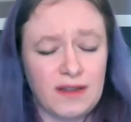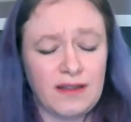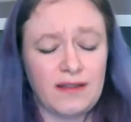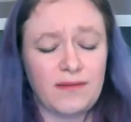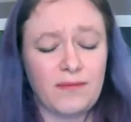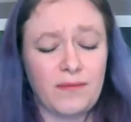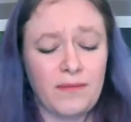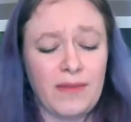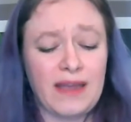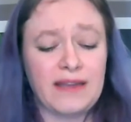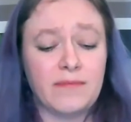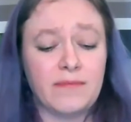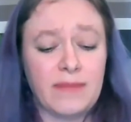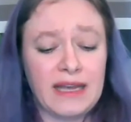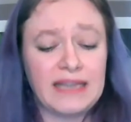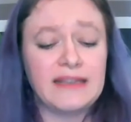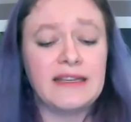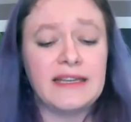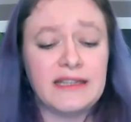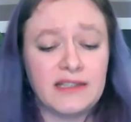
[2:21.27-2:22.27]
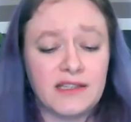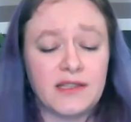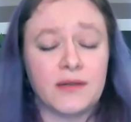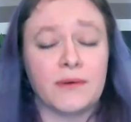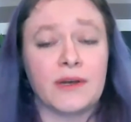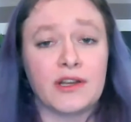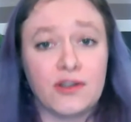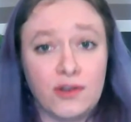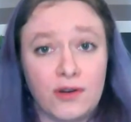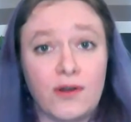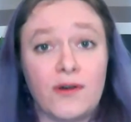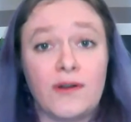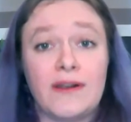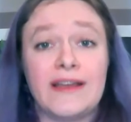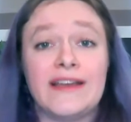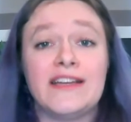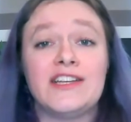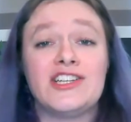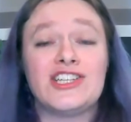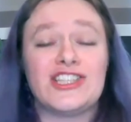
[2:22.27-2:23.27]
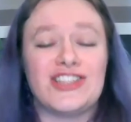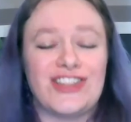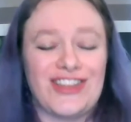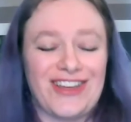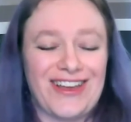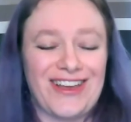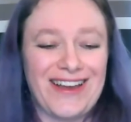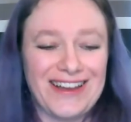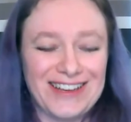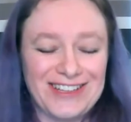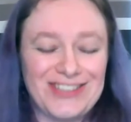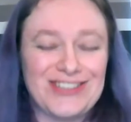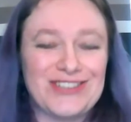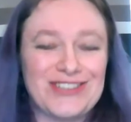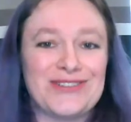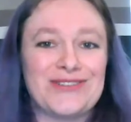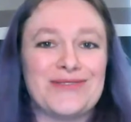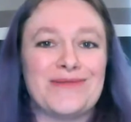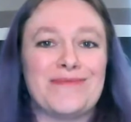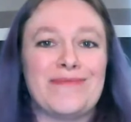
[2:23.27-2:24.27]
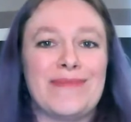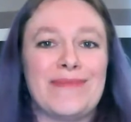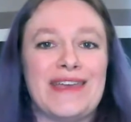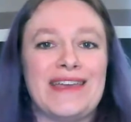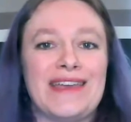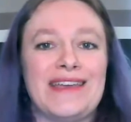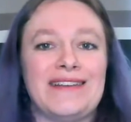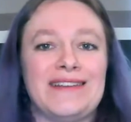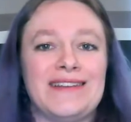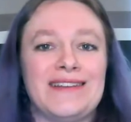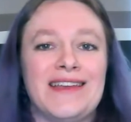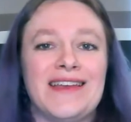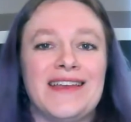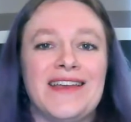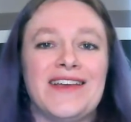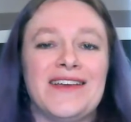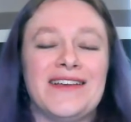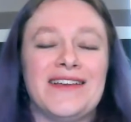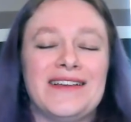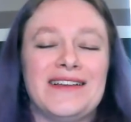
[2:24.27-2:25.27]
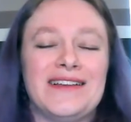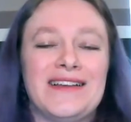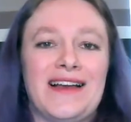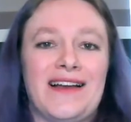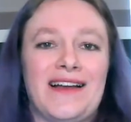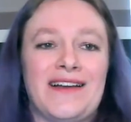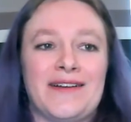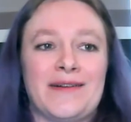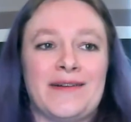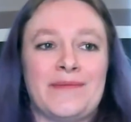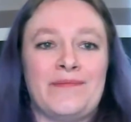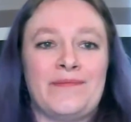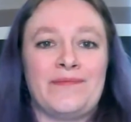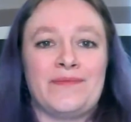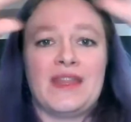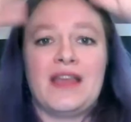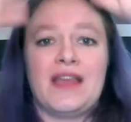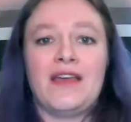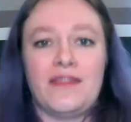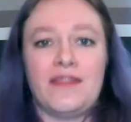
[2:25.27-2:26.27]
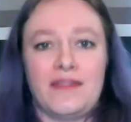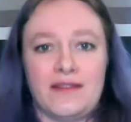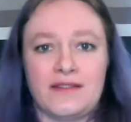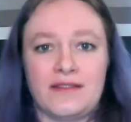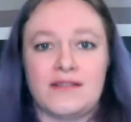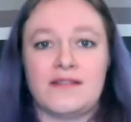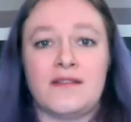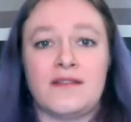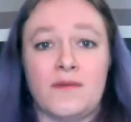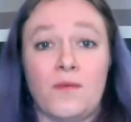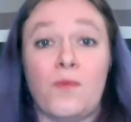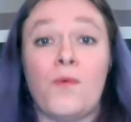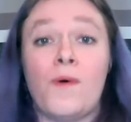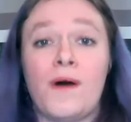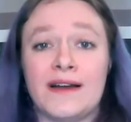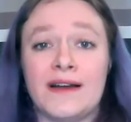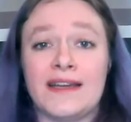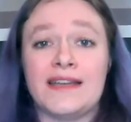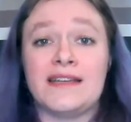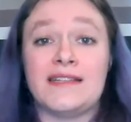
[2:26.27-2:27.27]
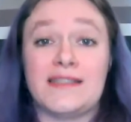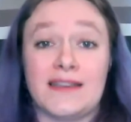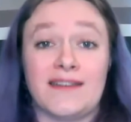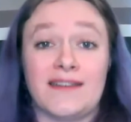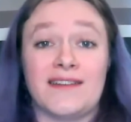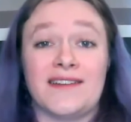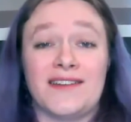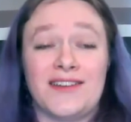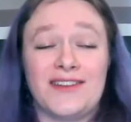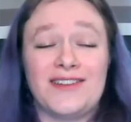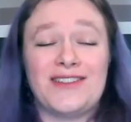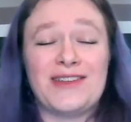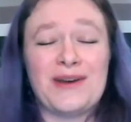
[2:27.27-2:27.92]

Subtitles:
mainly to acknowledge that I do mean the wider